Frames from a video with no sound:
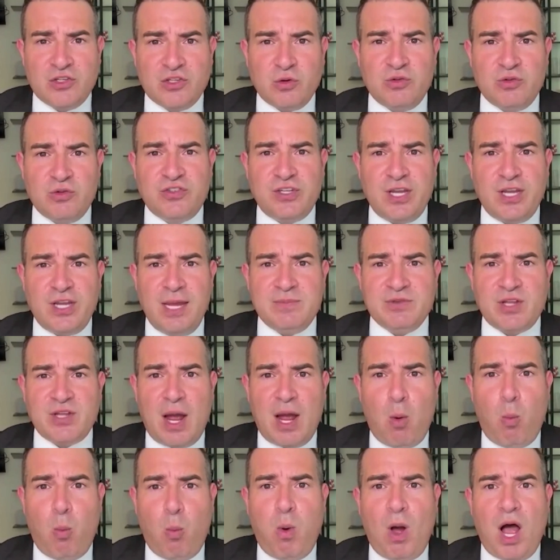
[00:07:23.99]
So it seems
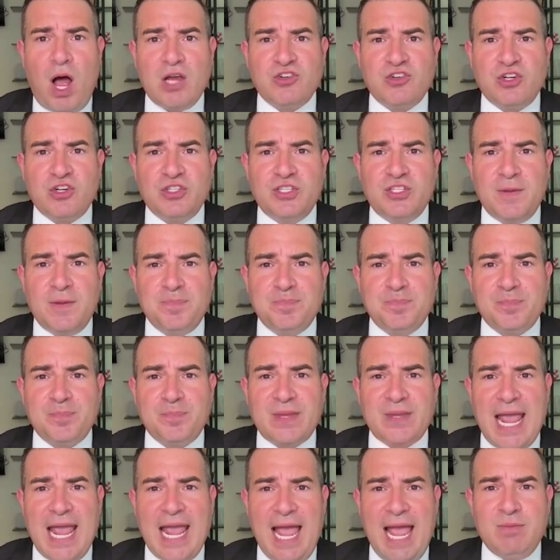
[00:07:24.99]
that
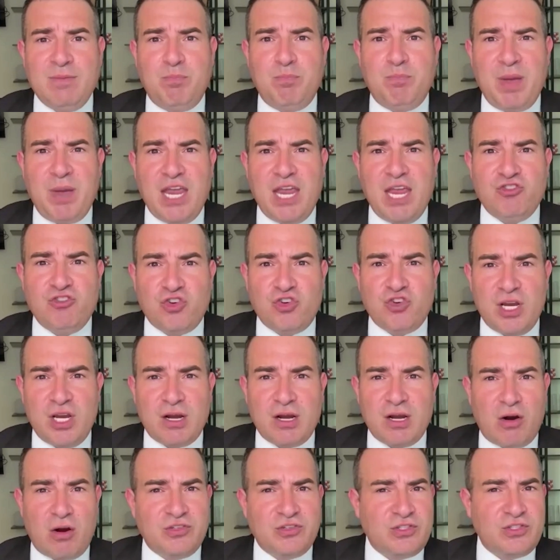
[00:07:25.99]
Washington and
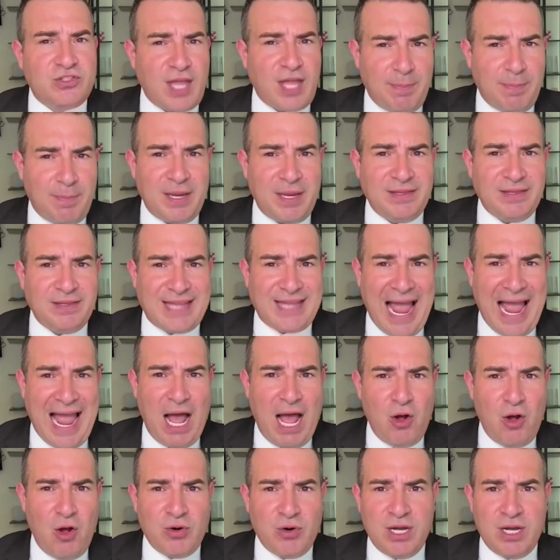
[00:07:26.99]
Beijing are stepping
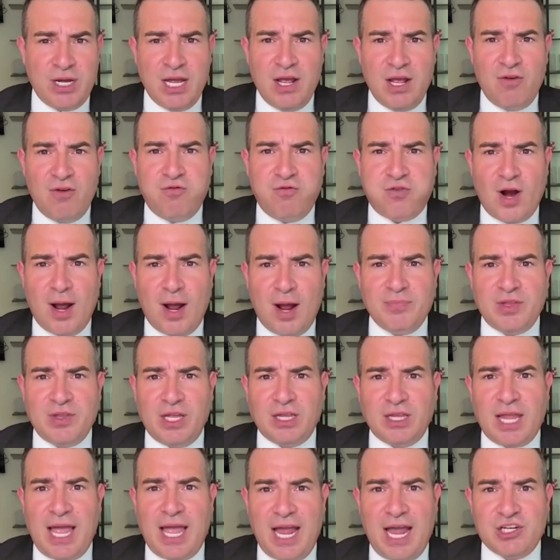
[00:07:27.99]
down from
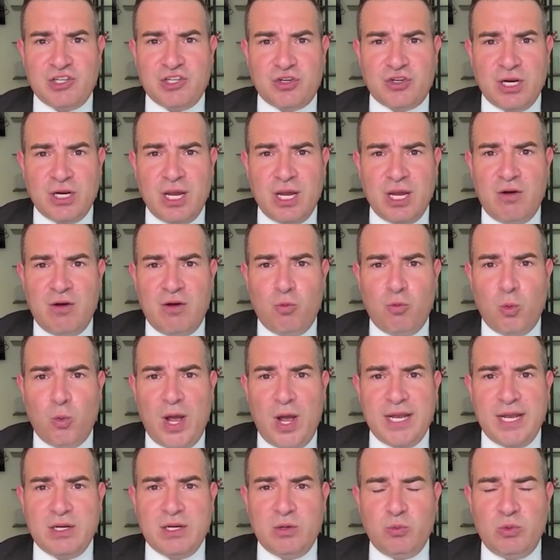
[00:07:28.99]
the ledge
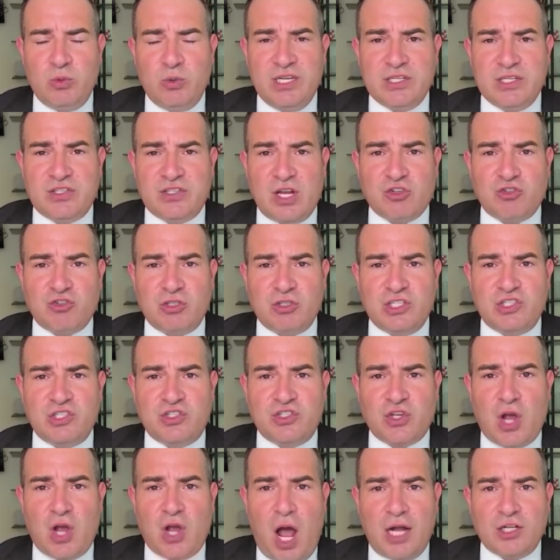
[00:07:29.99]
when we
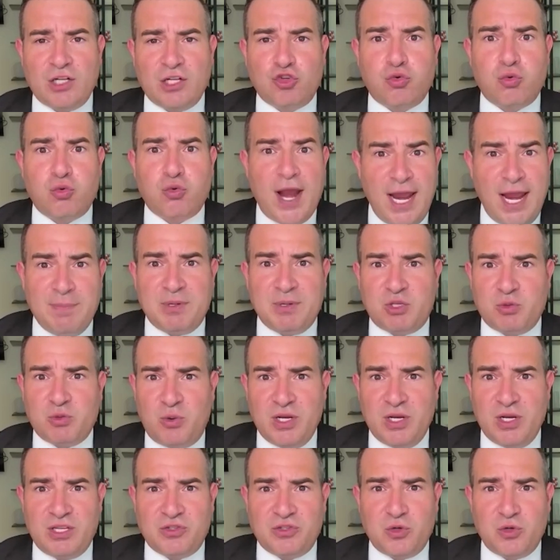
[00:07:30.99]
essentially saw trade
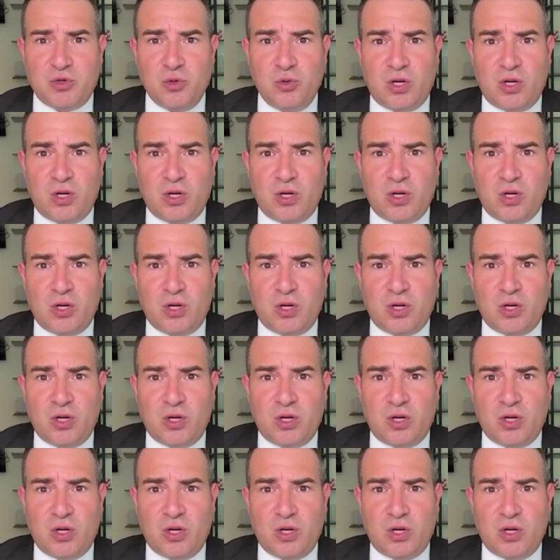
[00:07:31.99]
between the